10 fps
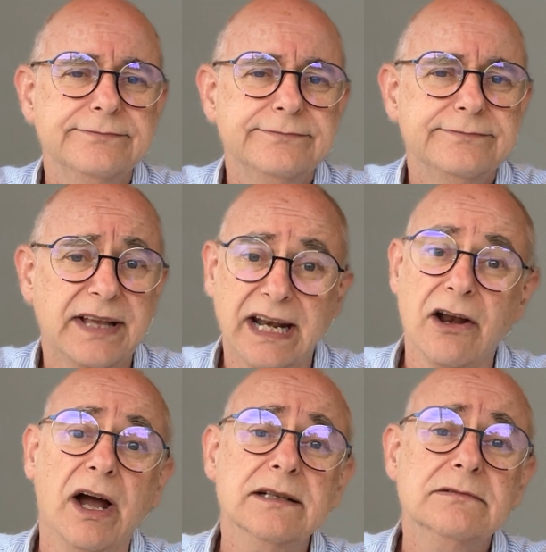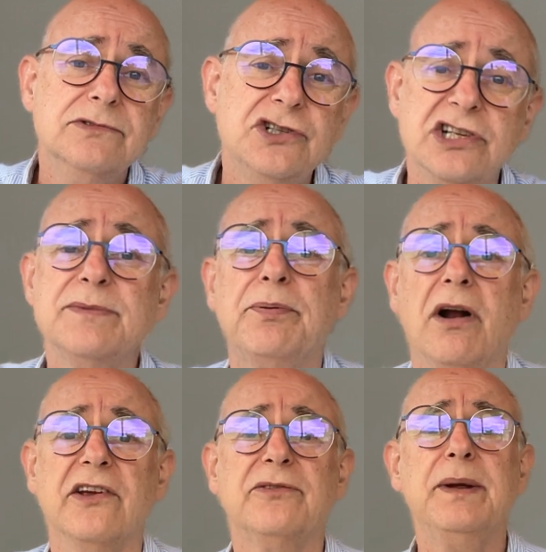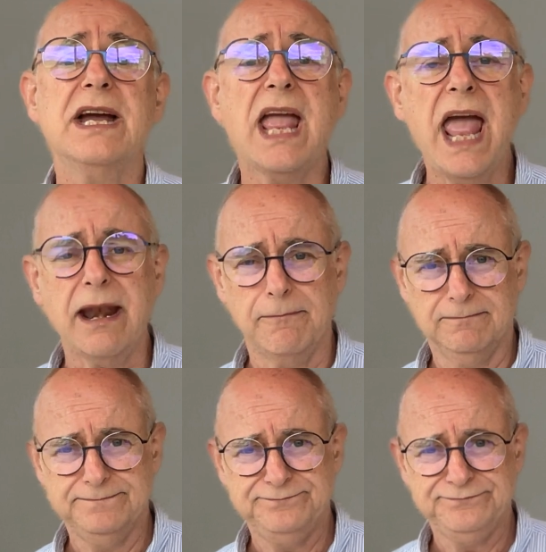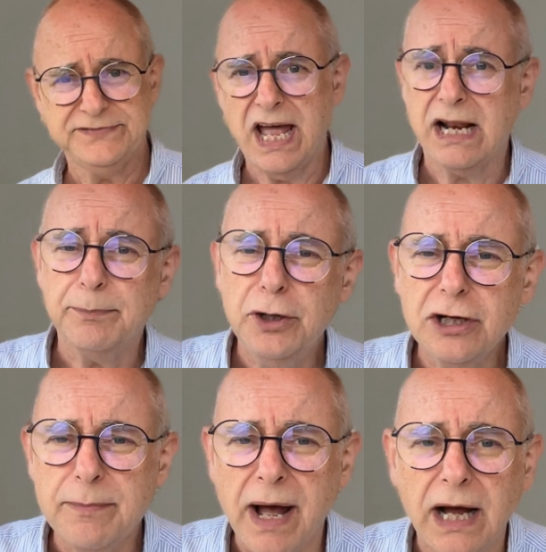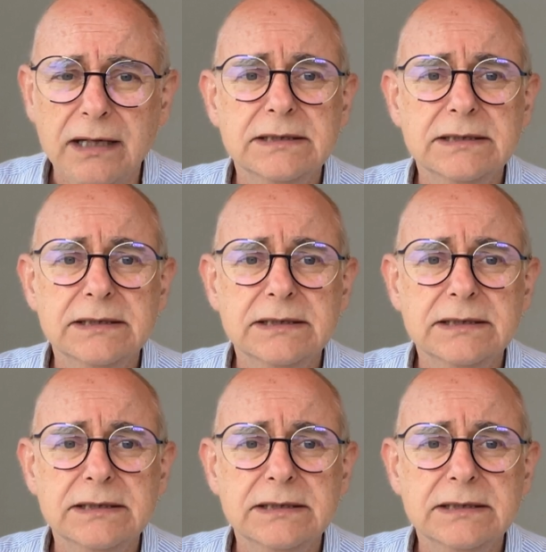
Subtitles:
That night, she surprised me again at a burger bar.